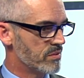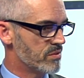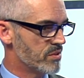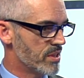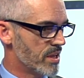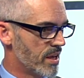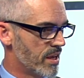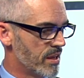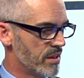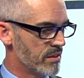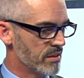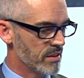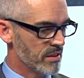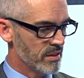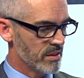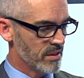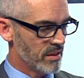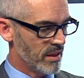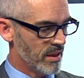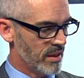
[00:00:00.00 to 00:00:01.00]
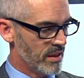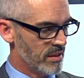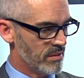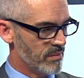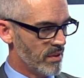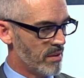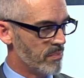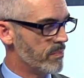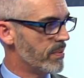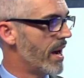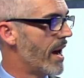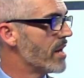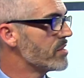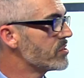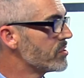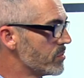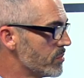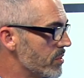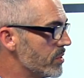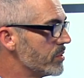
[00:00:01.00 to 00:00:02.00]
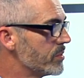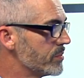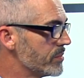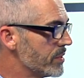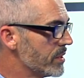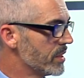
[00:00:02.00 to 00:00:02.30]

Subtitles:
say, a pass-through.